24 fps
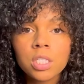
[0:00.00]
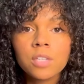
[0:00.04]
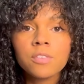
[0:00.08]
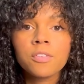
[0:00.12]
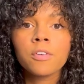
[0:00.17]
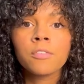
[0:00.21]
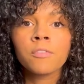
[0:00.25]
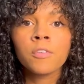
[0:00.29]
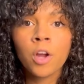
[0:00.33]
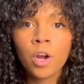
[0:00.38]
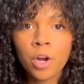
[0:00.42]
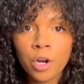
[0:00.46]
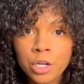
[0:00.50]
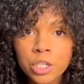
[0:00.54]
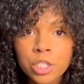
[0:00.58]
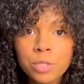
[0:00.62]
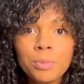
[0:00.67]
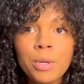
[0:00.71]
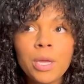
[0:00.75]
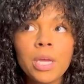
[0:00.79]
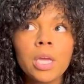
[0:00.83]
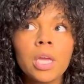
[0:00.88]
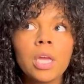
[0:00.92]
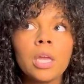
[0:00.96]
of
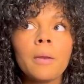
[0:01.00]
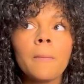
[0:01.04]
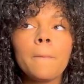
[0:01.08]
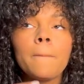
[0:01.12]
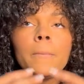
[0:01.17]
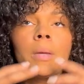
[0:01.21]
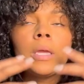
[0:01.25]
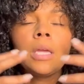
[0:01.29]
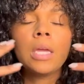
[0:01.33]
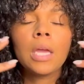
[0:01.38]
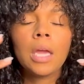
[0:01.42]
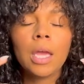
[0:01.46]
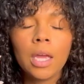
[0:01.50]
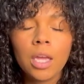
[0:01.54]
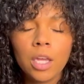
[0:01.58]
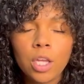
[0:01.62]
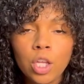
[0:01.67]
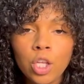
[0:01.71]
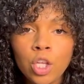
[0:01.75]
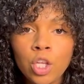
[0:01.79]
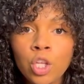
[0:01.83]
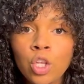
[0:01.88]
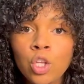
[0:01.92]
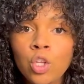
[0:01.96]
encouragement can be a
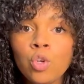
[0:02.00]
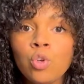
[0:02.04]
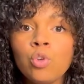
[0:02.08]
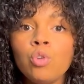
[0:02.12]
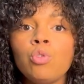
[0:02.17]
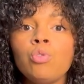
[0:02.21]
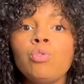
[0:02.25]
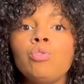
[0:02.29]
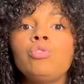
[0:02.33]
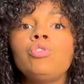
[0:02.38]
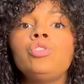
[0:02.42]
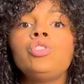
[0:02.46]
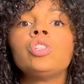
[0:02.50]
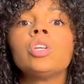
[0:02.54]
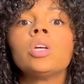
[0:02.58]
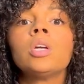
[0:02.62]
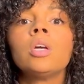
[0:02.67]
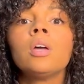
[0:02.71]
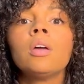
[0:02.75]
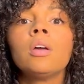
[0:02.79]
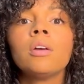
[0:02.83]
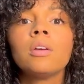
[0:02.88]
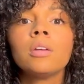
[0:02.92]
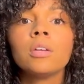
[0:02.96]
huge
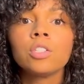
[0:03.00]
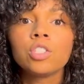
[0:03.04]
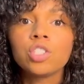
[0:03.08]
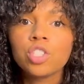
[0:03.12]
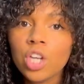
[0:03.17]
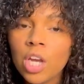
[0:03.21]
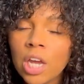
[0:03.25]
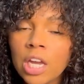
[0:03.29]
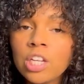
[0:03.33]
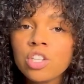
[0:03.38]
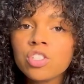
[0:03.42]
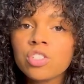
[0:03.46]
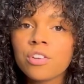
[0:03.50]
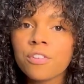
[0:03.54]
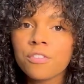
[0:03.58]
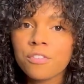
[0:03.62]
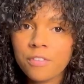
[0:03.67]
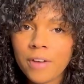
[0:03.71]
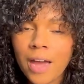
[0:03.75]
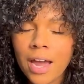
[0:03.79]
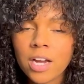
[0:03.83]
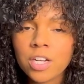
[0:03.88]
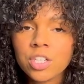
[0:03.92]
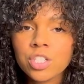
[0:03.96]
changing
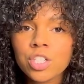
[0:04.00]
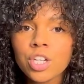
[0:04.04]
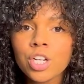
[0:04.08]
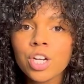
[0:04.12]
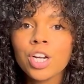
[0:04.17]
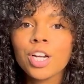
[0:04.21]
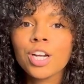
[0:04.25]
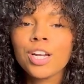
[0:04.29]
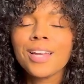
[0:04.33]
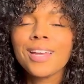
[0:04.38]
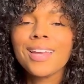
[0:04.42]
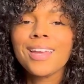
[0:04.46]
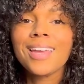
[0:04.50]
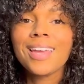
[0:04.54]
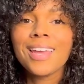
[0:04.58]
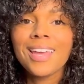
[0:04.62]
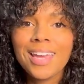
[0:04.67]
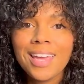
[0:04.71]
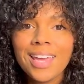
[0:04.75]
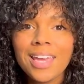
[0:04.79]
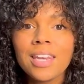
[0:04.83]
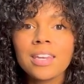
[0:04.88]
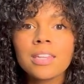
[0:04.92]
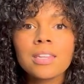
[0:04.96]
factor
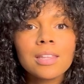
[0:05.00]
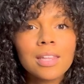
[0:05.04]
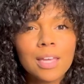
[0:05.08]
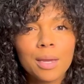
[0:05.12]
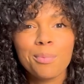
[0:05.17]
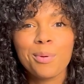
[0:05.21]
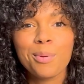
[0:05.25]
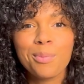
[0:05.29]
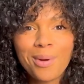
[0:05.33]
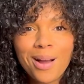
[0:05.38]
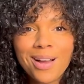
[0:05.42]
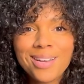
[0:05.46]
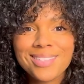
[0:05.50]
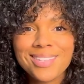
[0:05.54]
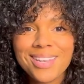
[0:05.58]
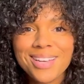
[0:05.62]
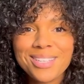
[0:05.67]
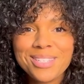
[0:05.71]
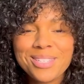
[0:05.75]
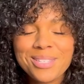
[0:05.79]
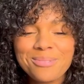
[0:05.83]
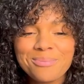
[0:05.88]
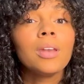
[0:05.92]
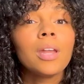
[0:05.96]
in the labor
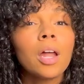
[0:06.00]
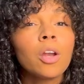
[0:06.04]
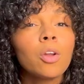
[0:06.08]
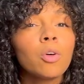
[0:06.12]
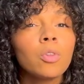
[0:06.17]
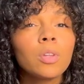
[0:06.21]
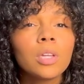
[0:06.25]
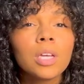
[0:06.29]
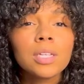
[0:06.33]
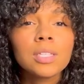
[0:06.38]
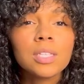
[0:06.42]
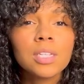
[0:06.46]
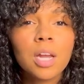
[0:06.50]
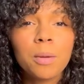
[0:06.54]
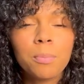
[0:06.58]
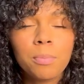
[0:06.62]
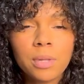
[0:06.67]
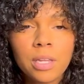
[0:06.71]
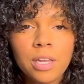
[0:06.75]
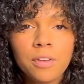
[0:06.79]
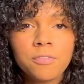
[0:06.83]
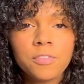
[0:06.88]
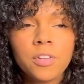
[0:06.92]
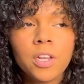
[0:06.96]
process. Not only is it
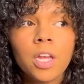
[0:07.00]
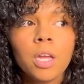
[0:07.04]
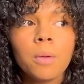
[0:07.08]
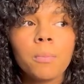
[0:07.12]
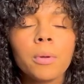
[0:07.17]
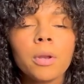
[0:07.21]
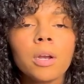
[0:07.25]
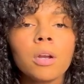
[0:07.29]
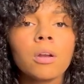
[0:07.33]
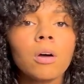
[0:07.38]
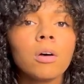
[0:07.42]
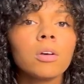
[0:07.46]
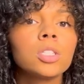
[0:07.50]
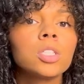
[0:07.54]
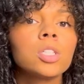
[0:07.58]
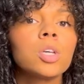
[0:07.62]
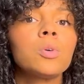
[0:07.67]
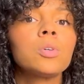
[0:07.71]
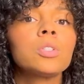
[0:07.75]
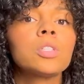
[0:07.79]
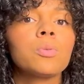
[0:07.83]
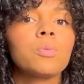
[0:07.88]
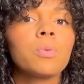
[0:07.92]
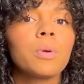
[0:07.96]
uplifting, but it also
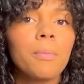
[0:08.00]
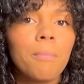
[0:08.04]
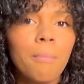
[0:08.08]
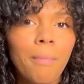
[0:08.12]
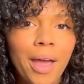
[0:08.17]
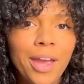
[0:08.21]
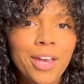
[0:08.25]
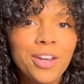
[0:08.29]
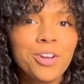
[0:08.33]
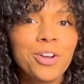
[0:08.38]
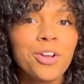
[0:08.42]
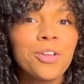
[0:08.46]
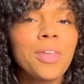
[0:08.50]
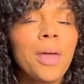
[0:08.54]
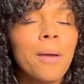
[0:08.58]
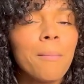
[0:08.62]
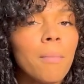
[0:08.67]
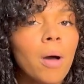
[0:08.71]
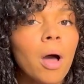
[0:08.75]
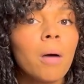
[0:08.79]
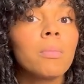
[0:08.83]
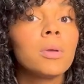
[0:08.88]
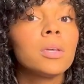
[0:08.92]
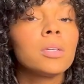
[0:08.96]
is a reminder that
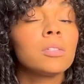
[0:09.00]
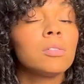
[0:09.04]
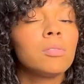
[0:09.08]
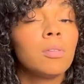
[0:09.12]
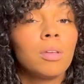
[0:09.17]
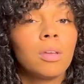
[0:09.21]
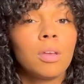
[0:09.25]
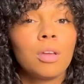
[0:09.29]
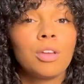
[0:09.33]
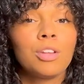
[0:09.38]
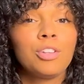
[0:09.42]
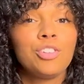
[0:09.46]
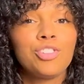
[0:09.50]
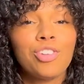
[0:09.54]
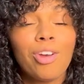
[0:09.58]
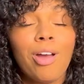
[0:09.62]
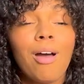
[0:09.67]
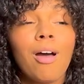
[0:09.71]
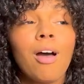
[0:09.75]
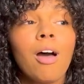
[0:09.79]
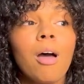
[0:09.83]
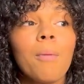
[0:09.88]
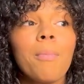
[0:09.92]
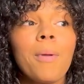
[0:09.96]
mama is doing a good
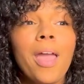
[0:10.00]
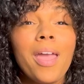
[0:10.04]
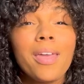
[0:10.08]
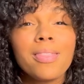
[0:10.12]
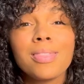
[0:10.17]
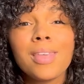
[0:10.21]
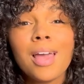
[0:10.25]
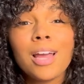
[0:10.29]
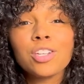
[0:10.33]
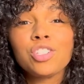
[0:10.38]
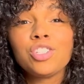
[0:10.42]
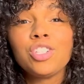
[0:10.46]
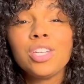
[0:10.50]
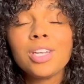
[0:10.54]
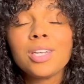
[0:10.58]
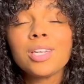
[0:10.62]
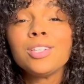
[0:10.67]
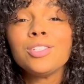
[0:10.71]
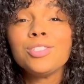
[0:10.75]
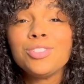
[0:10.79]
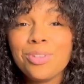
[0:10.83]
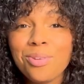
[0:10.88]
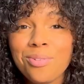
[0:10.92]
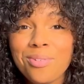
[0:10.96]
job and that she
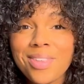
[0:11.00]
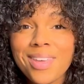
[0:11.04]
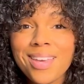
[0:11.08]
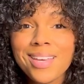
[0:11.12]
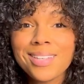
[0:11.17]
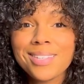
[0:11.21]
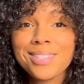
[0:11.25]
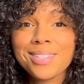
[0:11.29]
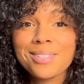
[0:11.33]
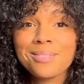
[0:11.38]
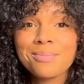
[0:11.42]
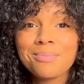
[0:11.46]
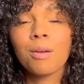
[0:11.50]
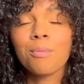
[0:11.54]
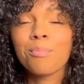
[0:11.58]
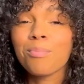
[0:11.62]
can do this.